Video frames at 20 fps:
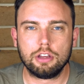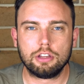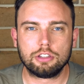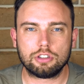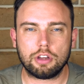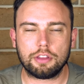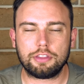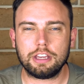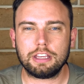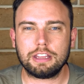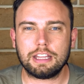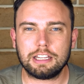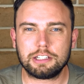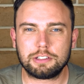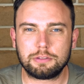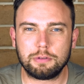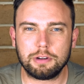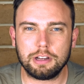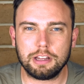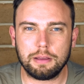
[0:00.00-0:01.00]
So I think
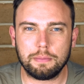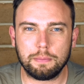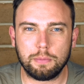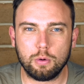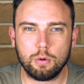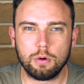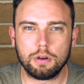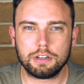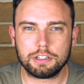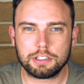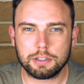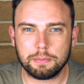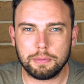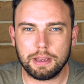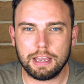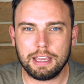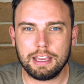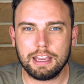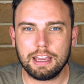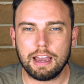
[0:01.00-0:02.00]
that's really important to
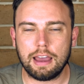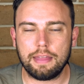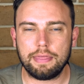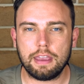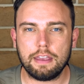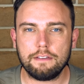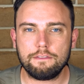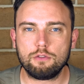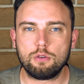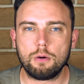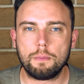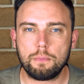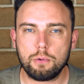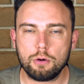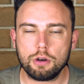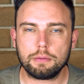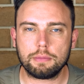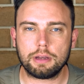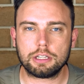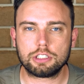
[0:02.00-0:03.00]
me, and therefore
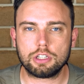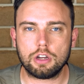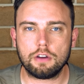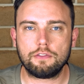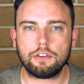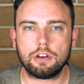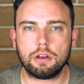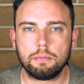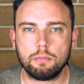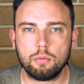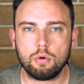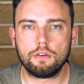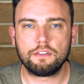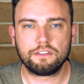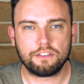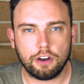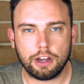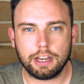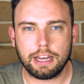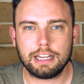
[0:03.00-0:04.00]
putting myself in a more
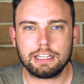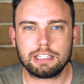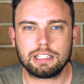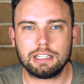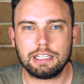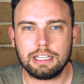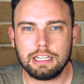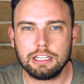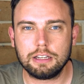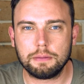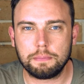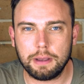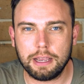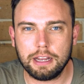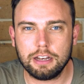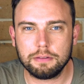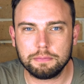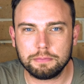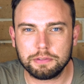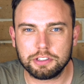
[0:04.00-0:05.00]
financially
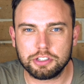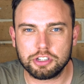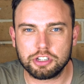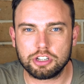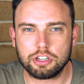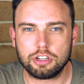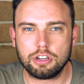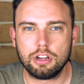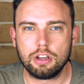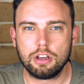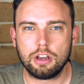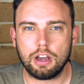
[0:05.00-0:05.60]
independent position